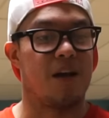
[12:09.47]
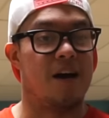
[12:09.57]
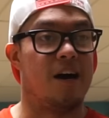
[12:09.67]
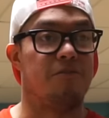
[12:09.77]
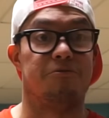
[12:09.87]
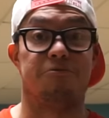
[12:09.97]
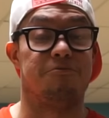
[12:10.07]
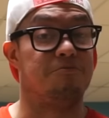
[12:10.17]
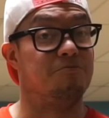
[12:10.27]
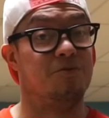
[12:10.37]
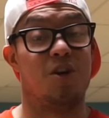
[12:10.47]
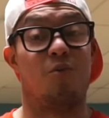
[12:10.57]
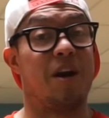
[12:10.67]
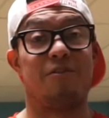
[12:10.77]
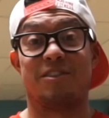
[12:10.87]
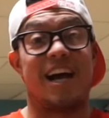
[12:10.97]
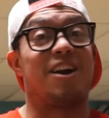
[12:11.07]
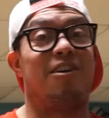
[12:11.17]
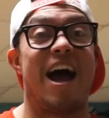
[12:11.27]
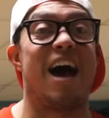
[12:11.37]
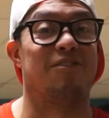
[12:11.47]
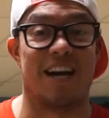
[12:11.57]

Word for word: of you know, whatever title I have,